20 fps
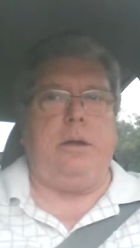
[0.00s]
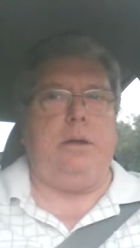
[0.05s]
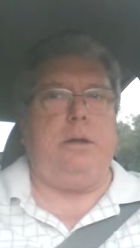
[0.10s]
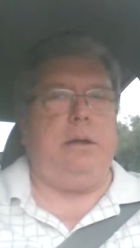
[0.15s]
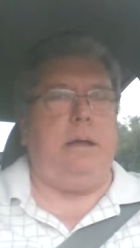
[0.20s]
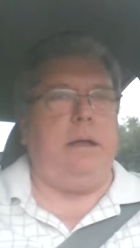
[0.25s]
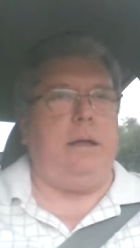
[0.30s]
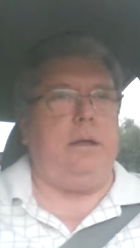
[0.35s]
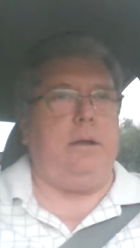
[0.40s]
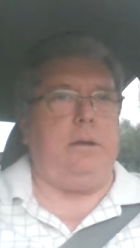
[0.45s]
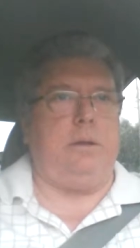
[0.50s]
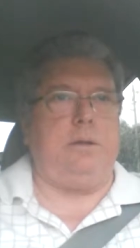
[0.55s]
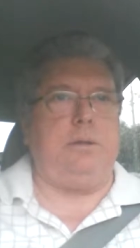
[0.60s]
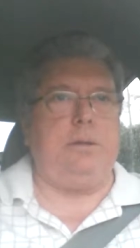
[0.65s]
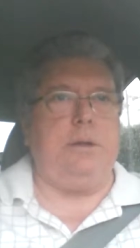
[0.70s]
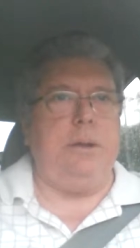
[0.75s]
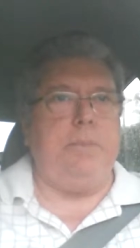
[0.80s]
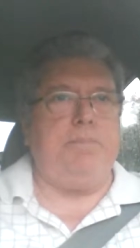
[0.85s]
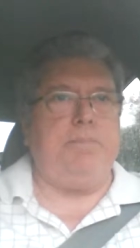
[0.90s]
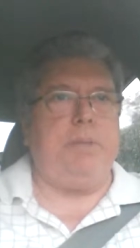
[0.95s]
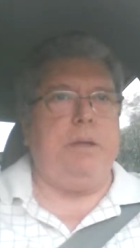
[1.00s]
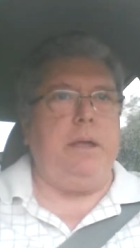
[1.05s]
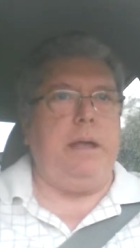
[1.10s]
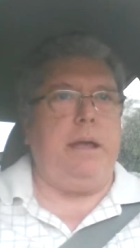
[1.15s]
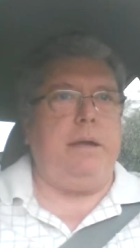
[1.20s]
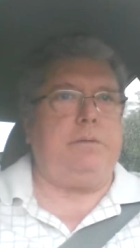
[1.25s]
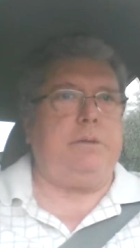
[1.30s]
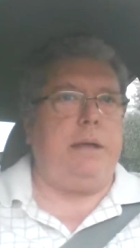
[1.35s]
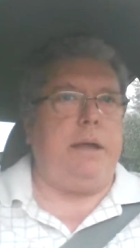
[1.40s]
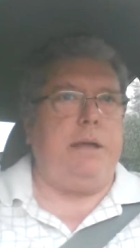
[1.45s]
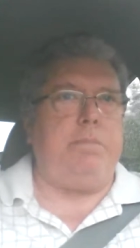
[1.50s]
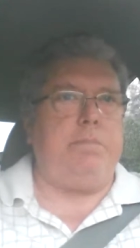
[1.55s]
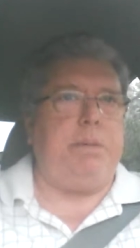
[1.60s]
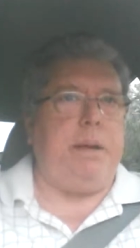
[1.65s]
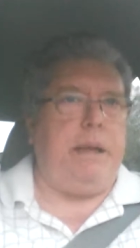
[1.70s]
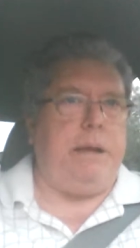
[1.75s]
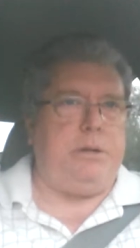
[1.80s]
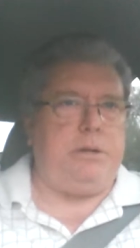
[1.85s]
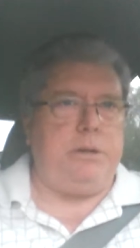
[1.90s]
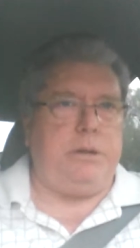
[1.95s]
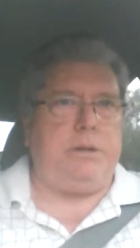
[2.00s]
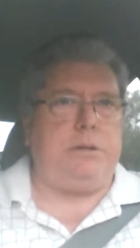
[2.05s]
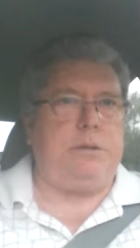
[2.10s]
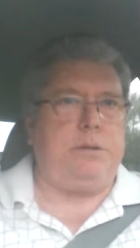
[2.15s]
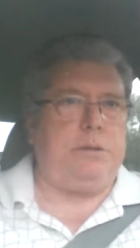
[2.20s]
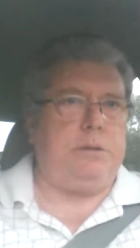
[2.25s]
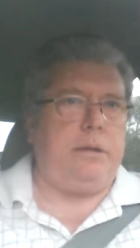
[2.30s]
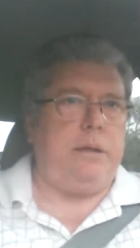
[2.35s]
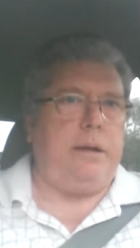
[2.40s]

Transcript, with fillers: good deals. You have to have patience,